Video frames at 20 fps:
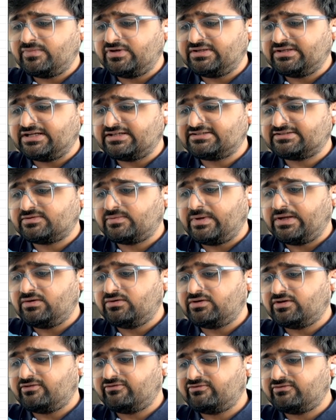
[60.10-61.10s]
that square root
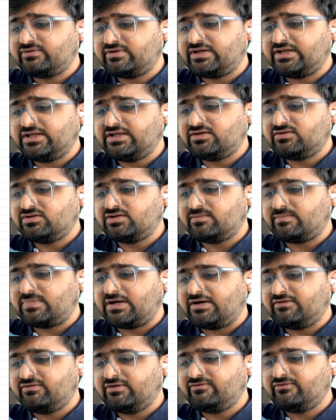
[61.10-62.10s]
of 3 to the
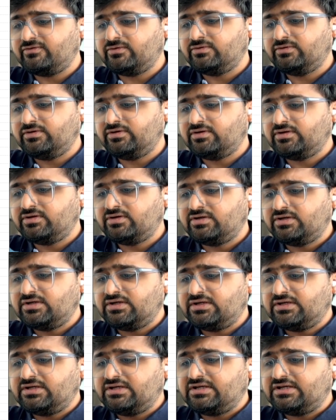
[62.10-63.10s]
power 4
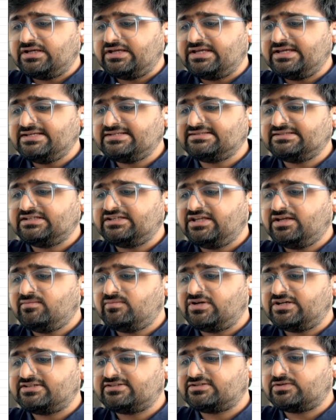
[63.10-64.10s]
is nothing
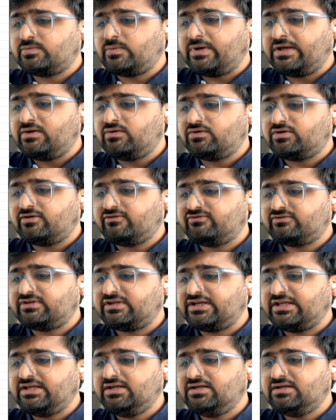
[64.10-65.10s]
but square root of
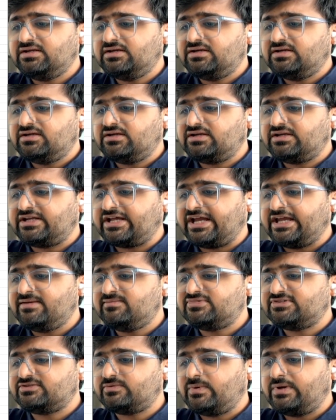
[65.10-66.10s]
3
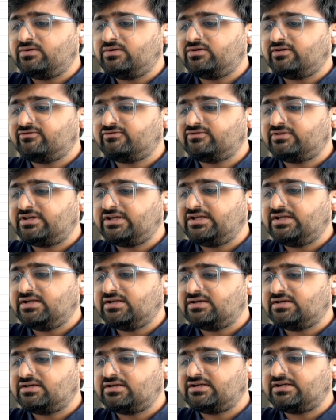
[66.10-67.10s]
times square root of 3
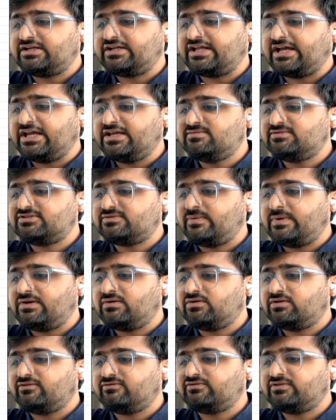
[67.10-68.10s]
times square root
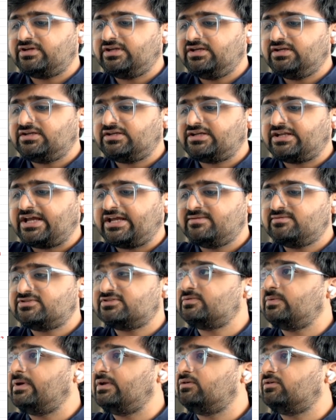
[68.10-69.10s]
of 3 times
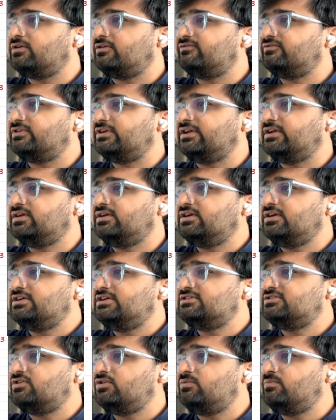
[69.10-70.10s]
square root of 3.
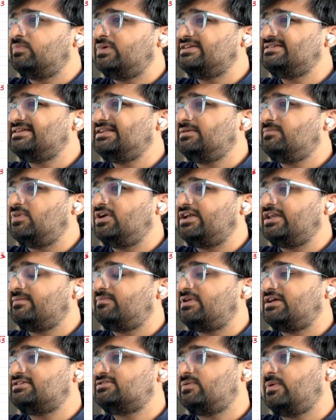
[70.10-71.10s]
So you basically
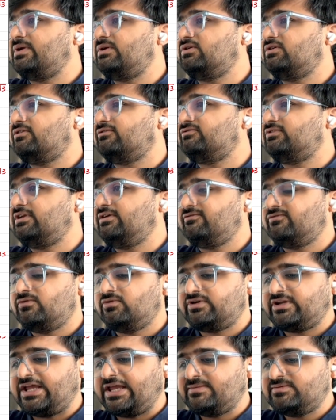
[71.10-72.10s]
multiply square root of 3 4
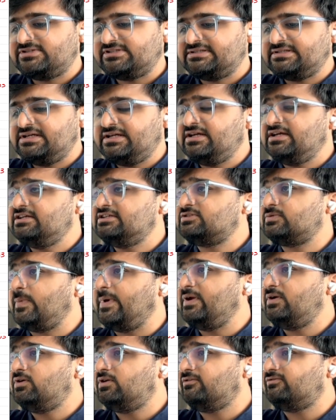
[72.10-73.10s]
times. Square
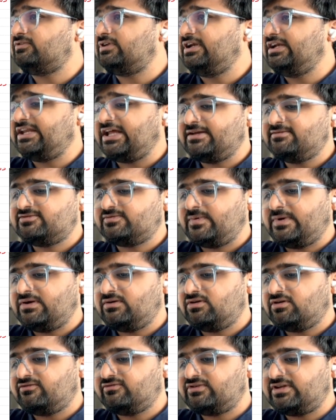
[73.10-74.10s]
root of 3 times square root
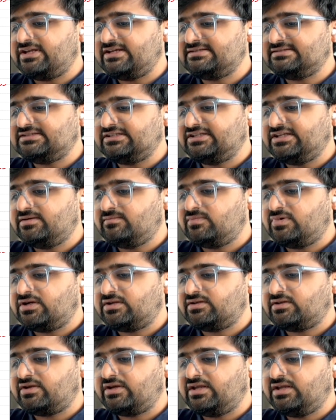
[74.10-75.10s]
of 3 is nothing but
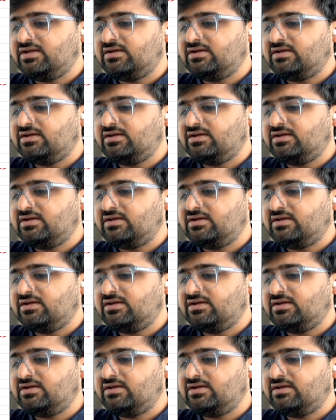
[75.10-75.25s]
3,